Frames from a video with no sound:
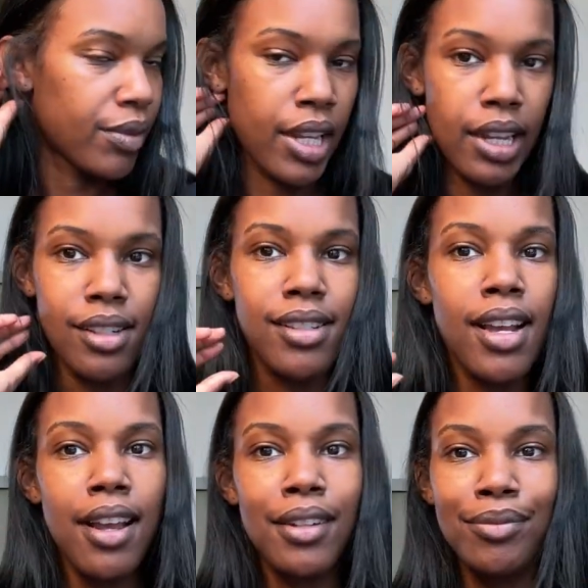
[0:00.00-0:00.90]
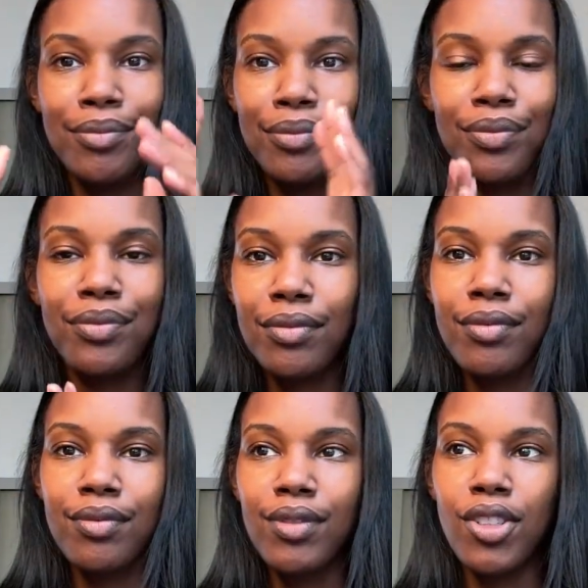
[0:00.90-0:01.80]
Like I said,
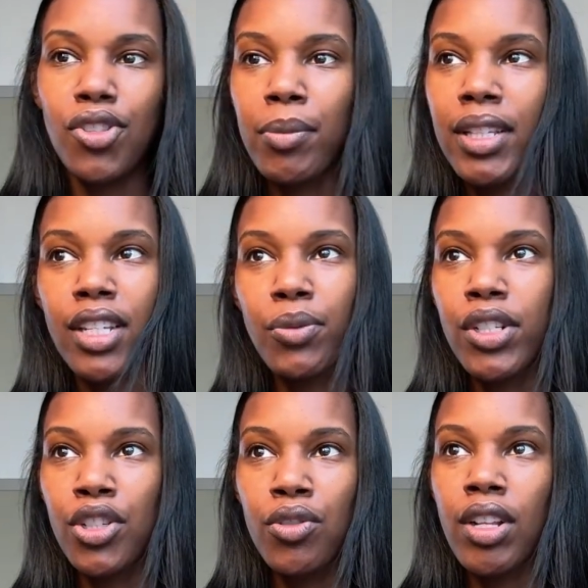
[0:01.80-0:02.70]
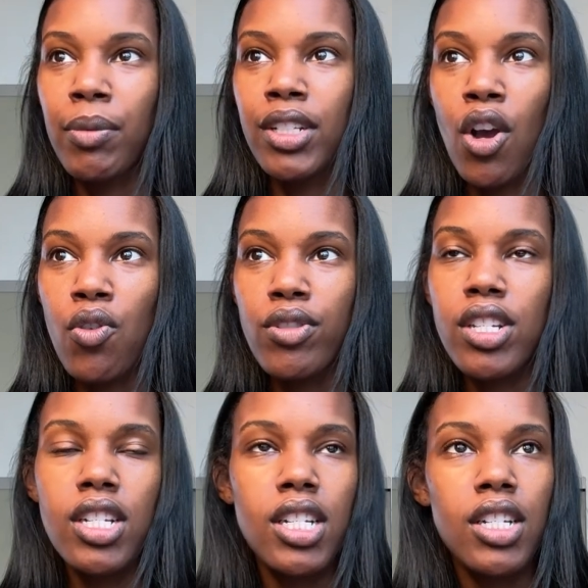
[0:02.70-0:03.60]
there's so many things we do that we don't
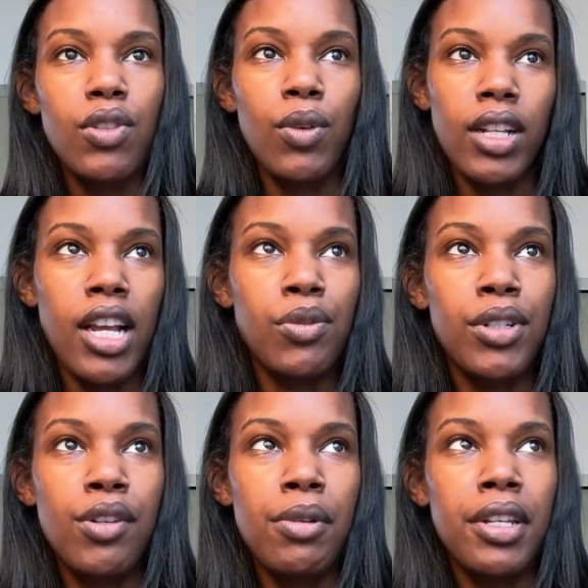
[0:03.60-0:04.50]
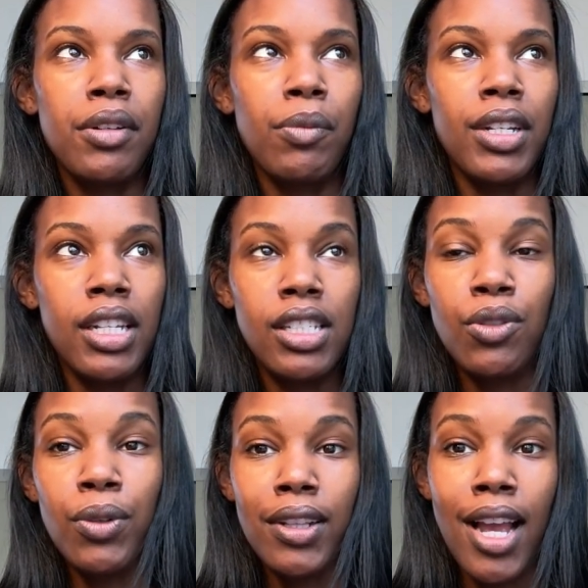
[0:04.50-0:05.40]
realize we're doing. We need to
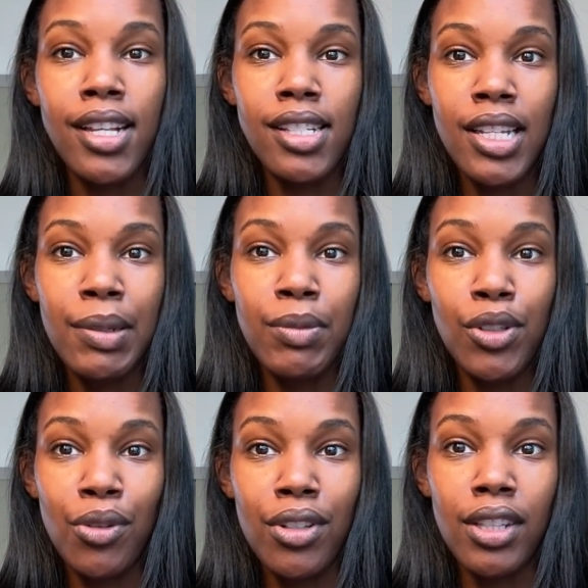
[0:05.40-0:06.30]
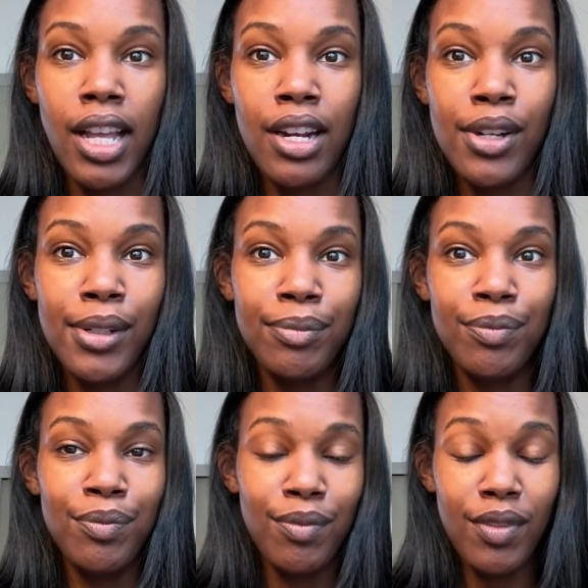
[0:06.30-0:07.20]
realize them sooner than later,
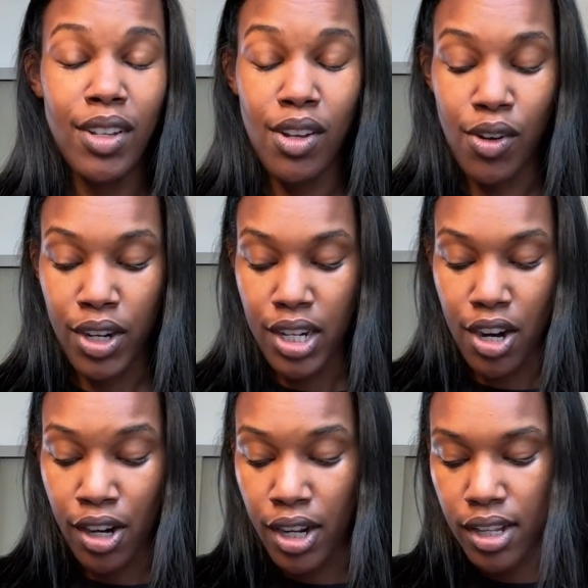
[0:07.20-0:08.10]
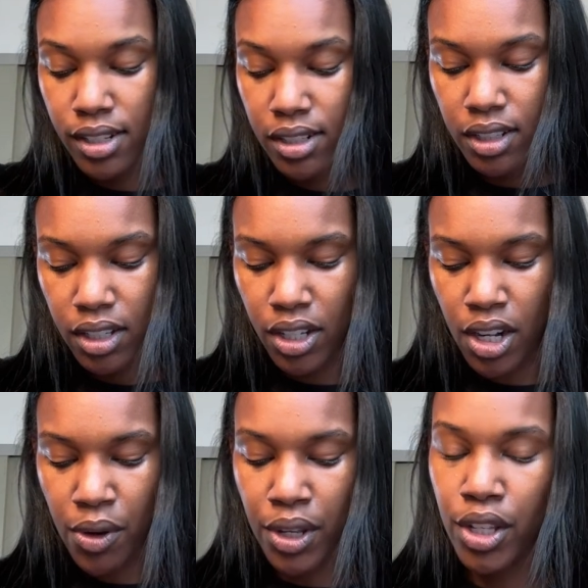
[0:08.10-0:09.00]
or it can hurt us,
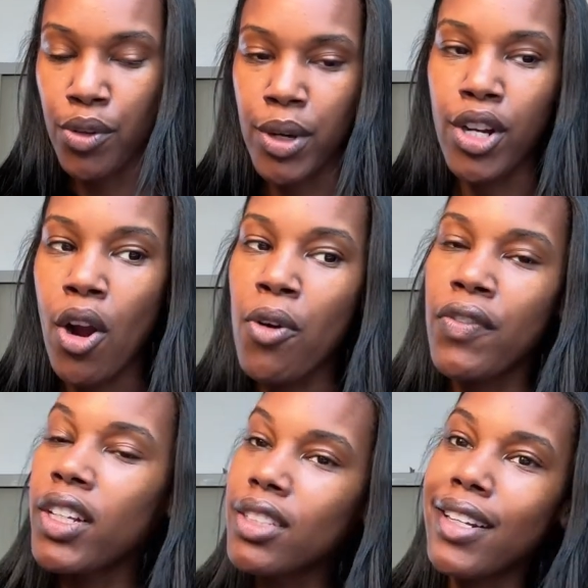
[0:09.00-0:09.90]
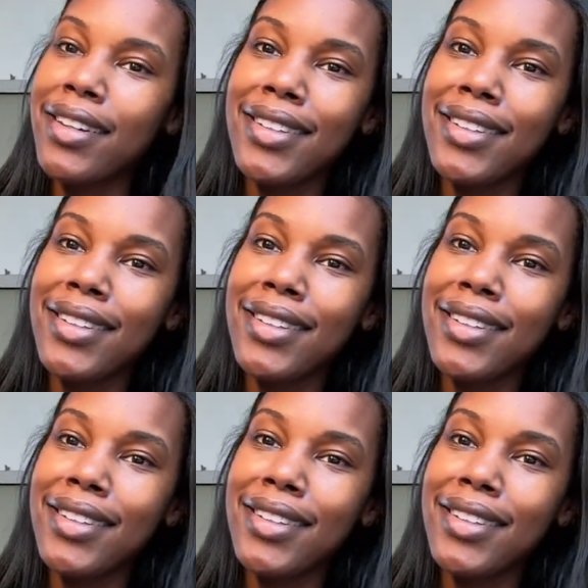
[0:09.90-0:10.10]
and you are your own victor.